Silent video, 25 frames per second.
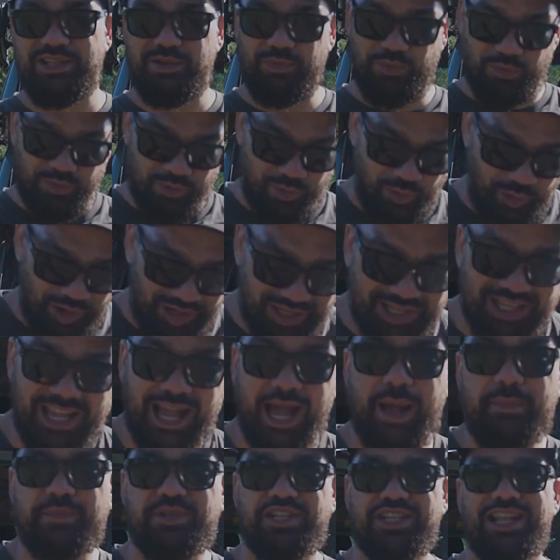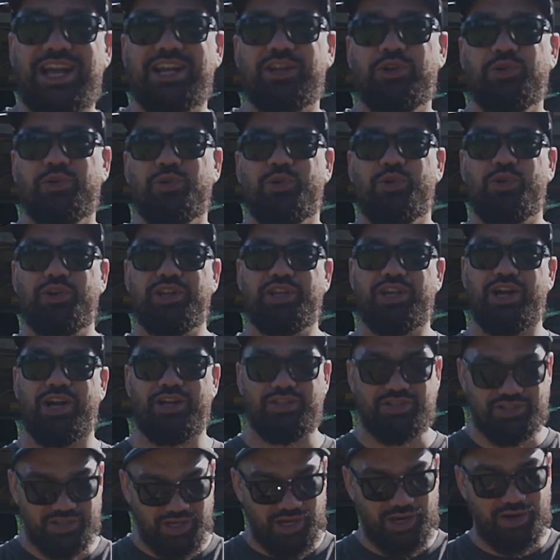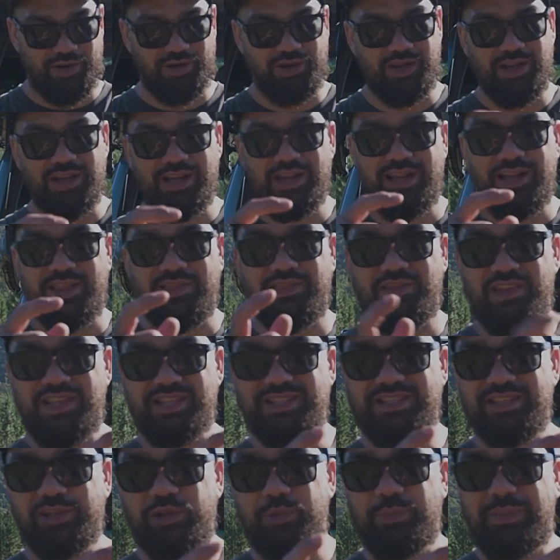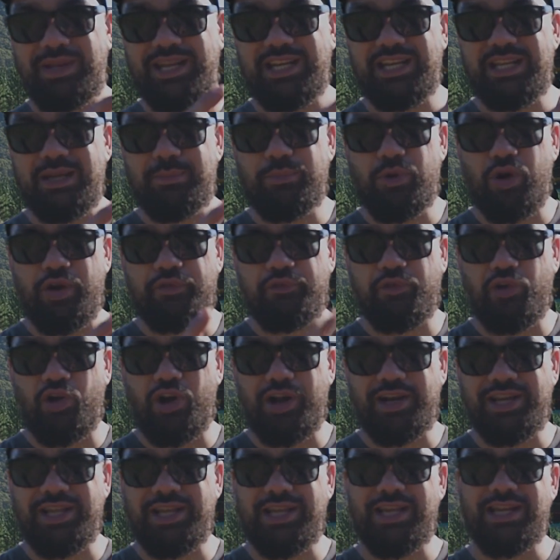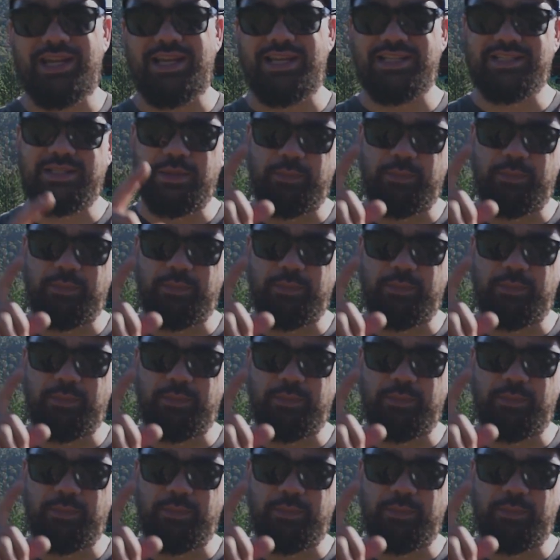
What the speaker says: We want to capture that good audio. So this little media mod right here is